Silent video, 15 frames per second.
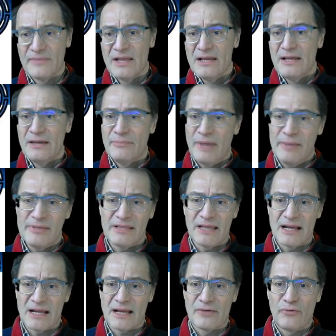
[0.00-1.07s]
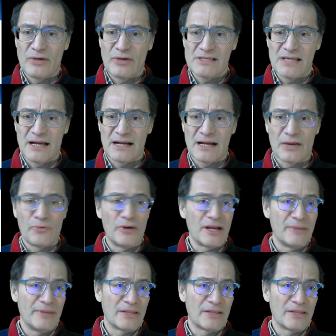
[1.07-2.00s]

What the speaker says: Maybe there was a requirement